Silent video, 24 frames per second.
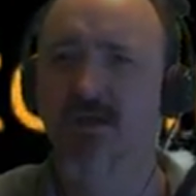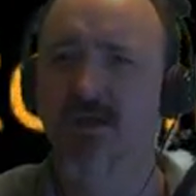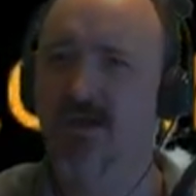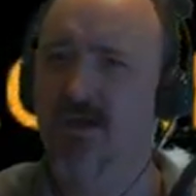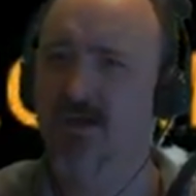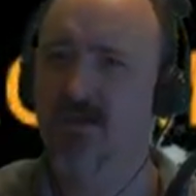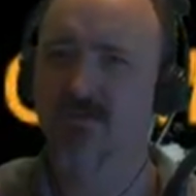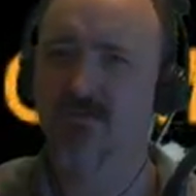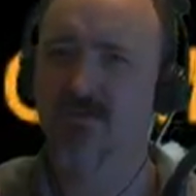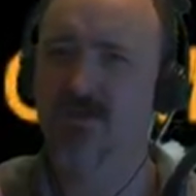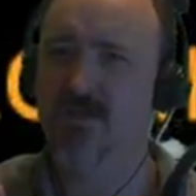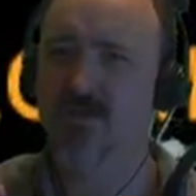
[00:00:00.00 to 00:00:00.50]
I
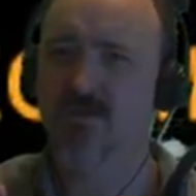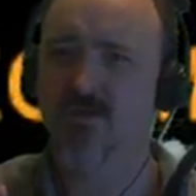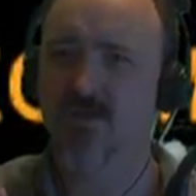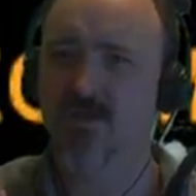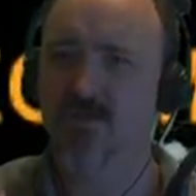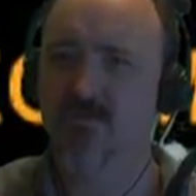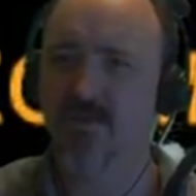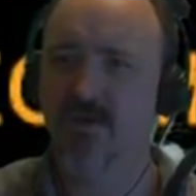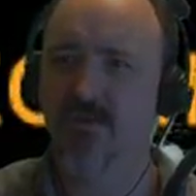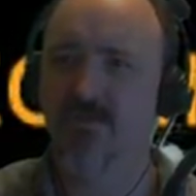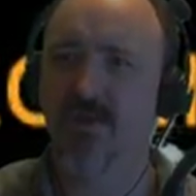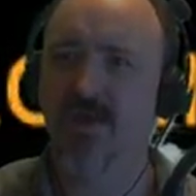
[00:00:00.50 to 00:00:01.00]
don't really trust
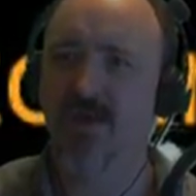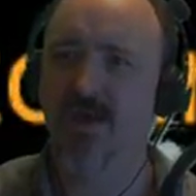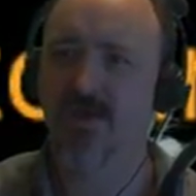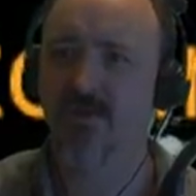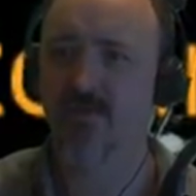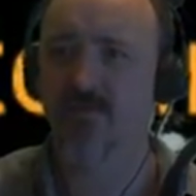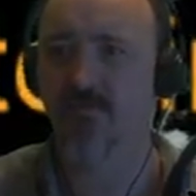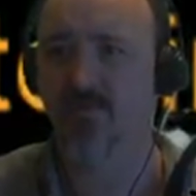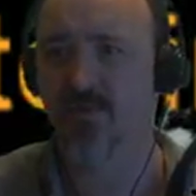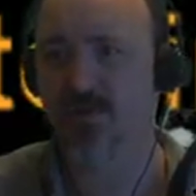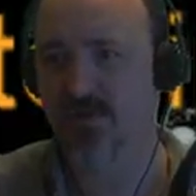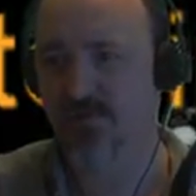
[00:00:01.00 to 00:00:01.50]
my
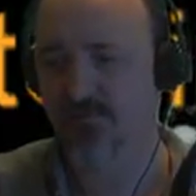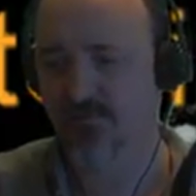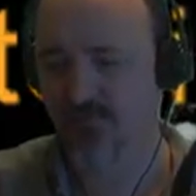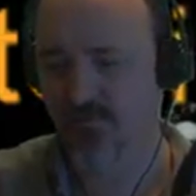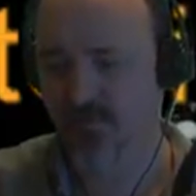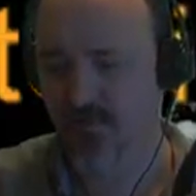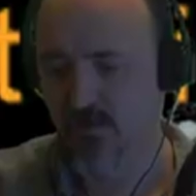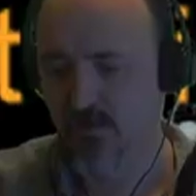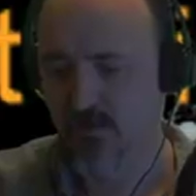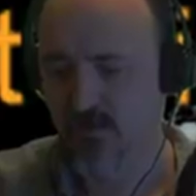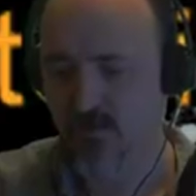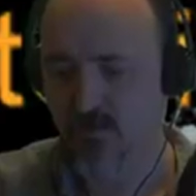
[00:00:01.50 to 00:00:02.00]
math, but
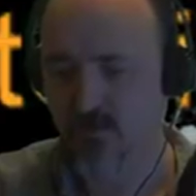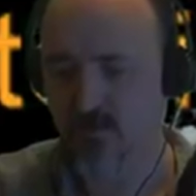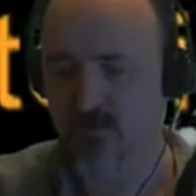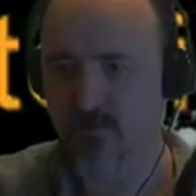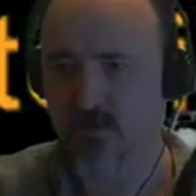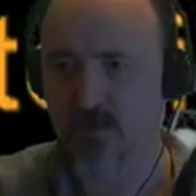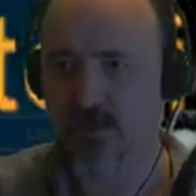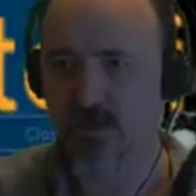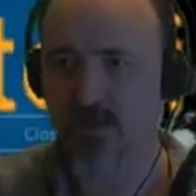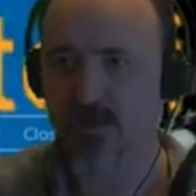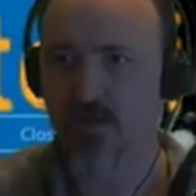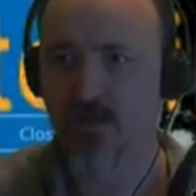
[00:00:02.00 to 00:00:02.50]
all
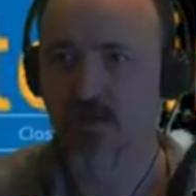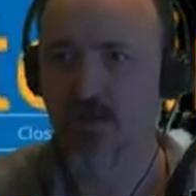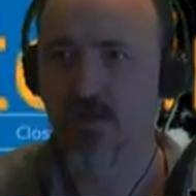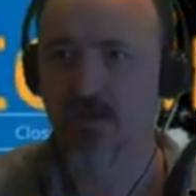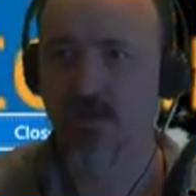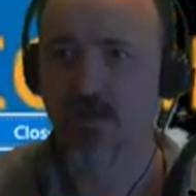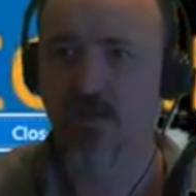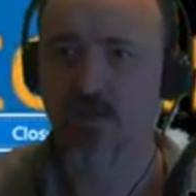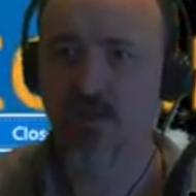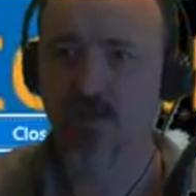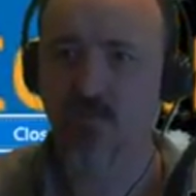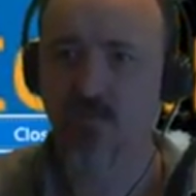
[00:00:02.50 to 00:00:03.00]
right.
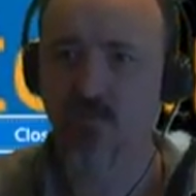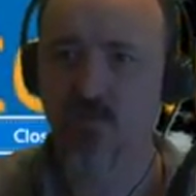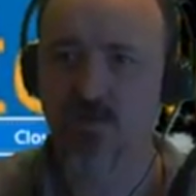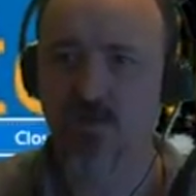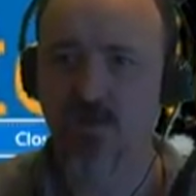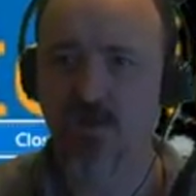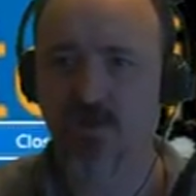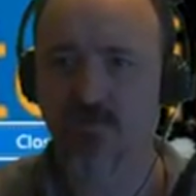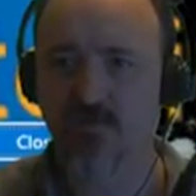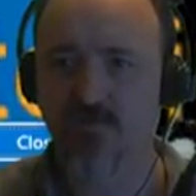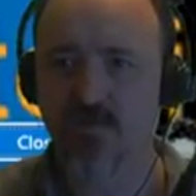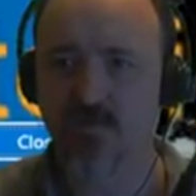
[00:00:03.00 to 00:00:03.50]
And then we should
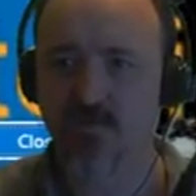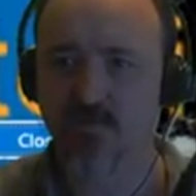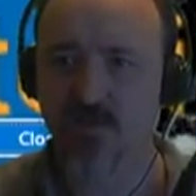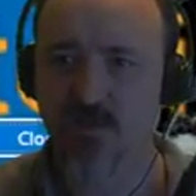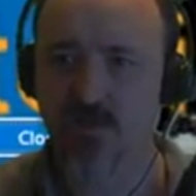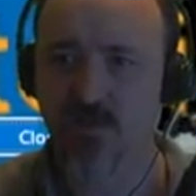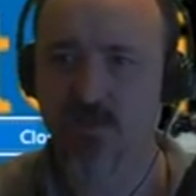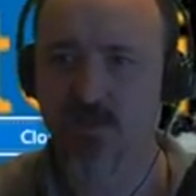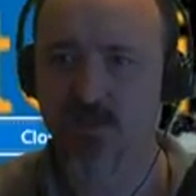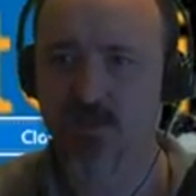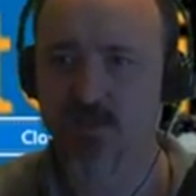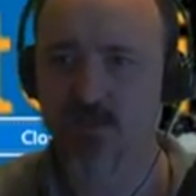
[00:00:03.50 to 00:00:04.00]
have something
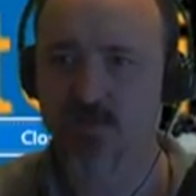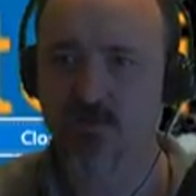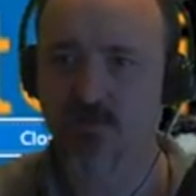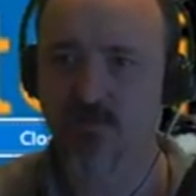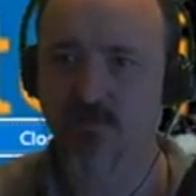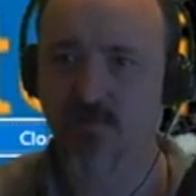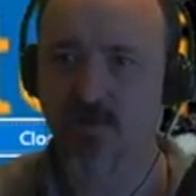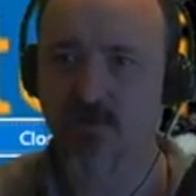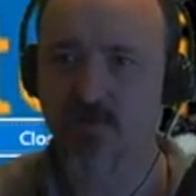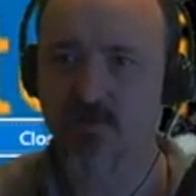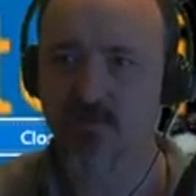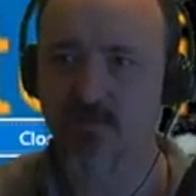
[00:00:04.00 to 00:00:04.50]
that says you're
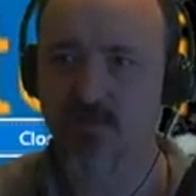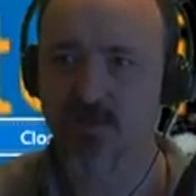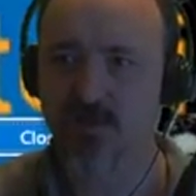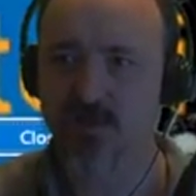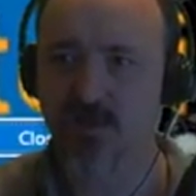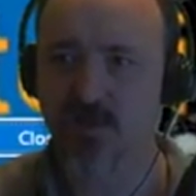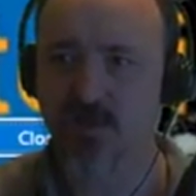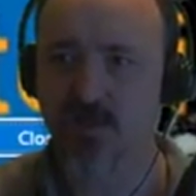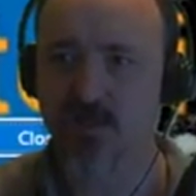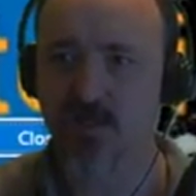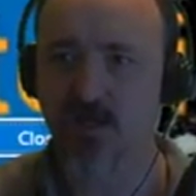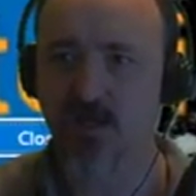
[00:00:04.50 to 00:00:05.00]
about to be
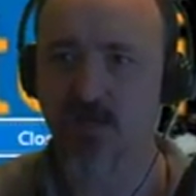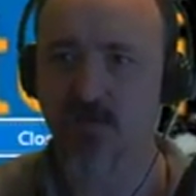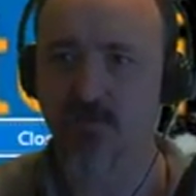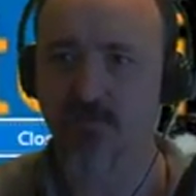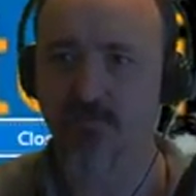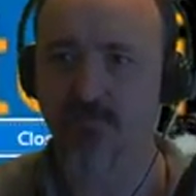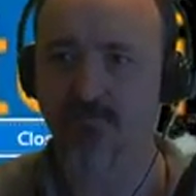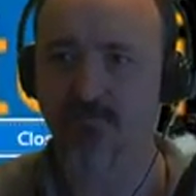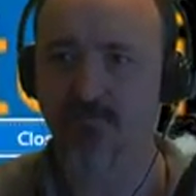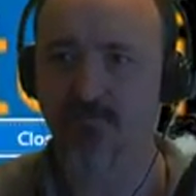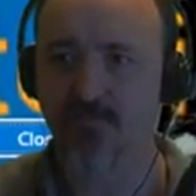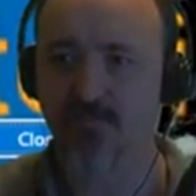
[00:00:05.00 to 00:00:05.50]
signed out.
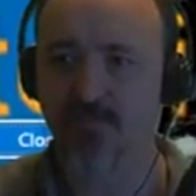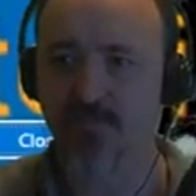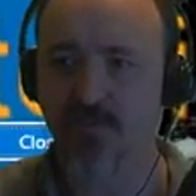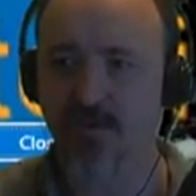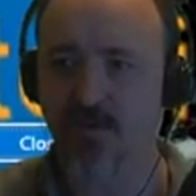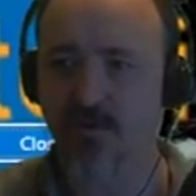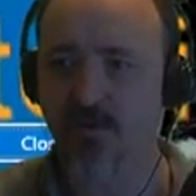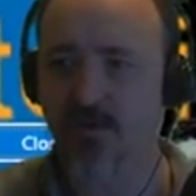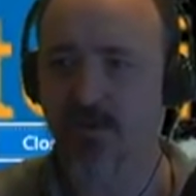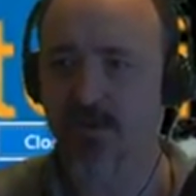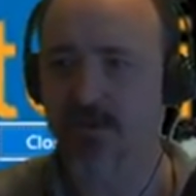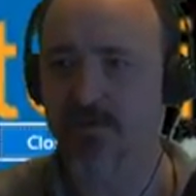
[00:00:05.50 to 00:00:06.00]
All
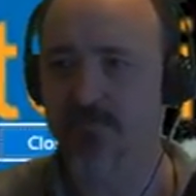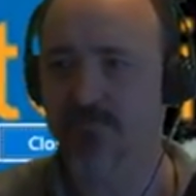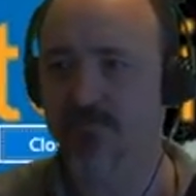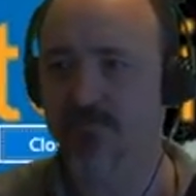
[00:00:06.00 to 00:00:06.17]
right.